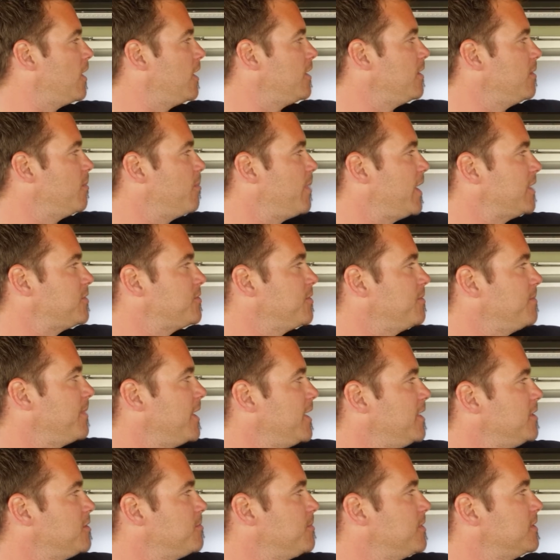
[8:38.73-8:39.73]
your battery
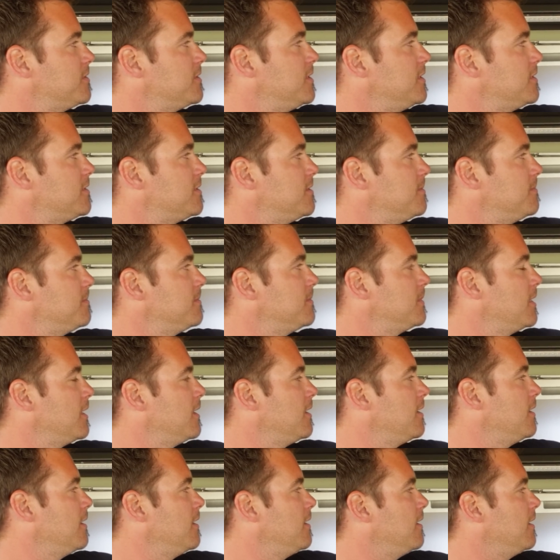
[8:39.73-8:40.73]
management system,
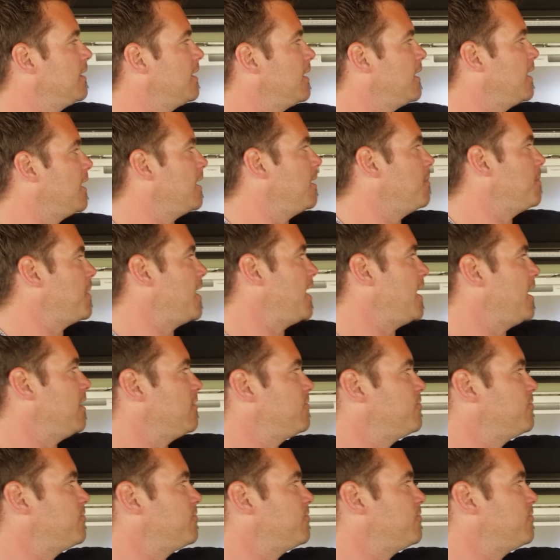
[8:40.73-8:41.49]
our